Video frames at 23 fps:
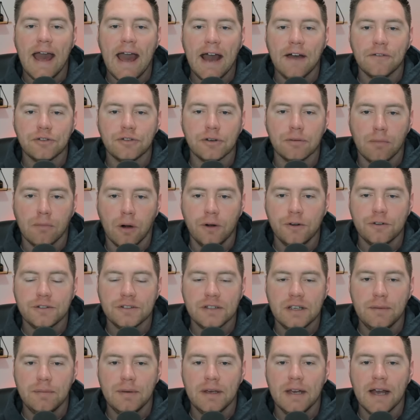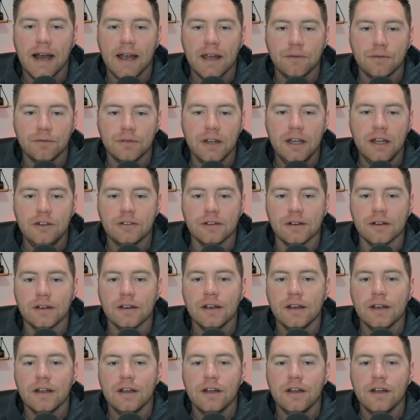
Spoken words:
after March CPI inflation.